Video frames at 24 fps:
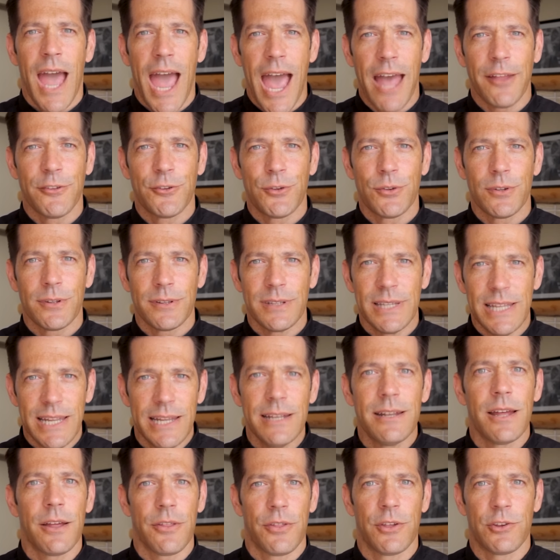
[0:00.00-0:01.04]
and to
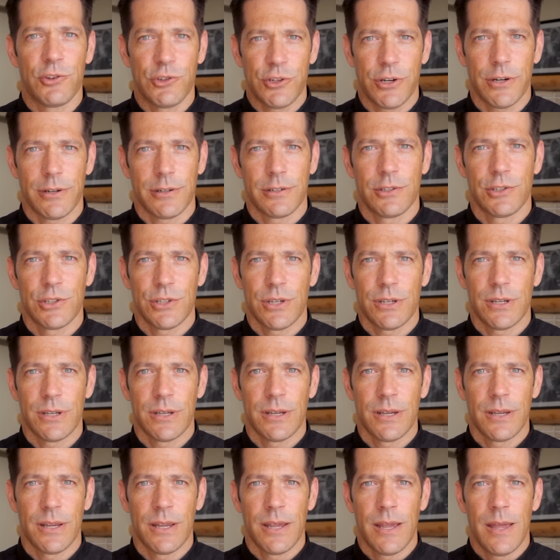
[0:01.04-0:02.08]
lead the church
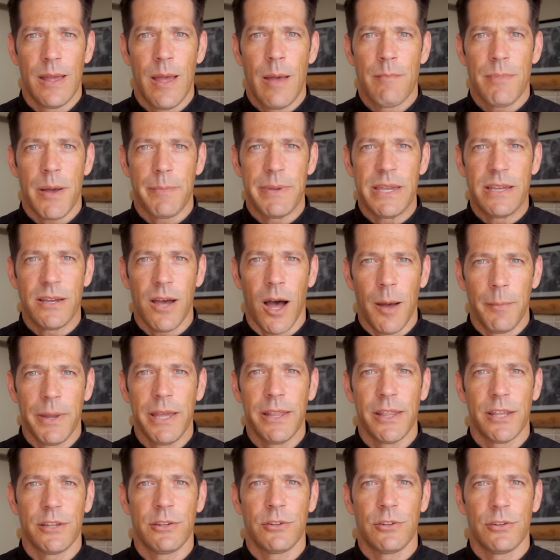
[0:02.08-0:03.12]
by
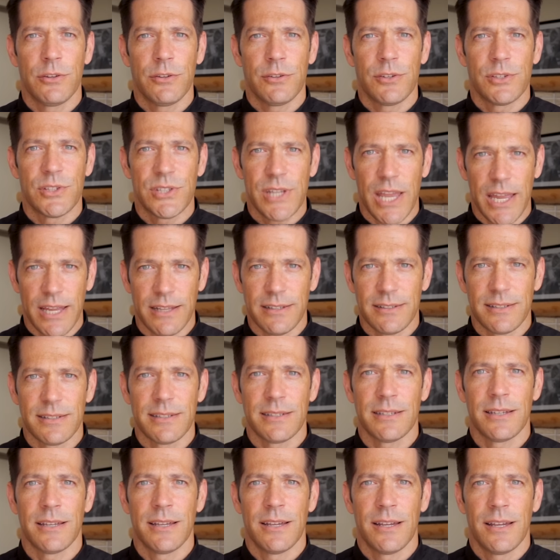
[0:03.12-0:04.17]
becoming the
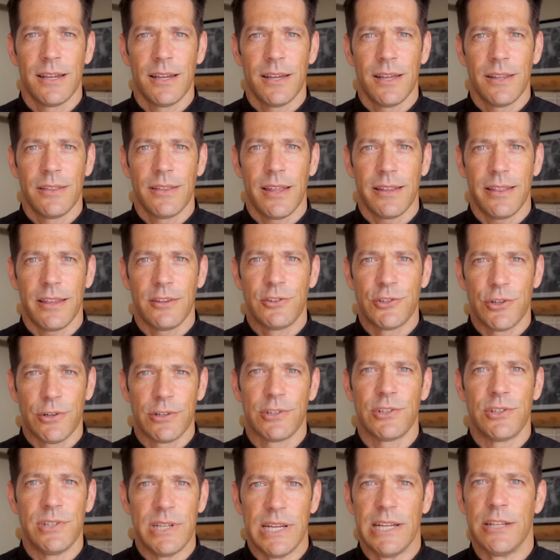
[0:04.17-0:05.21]
saints that the
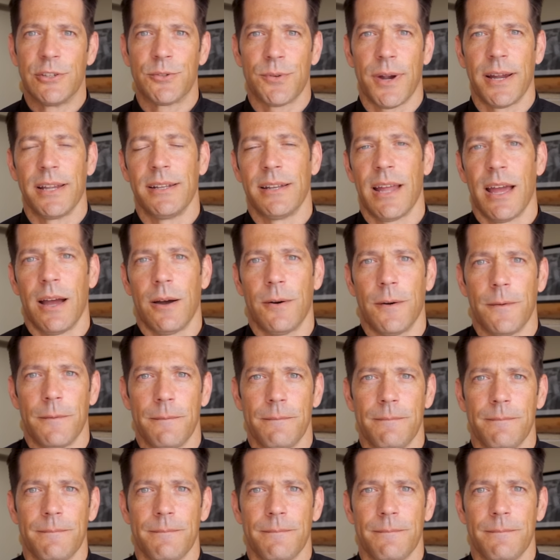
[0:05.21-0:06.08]
church needs right now.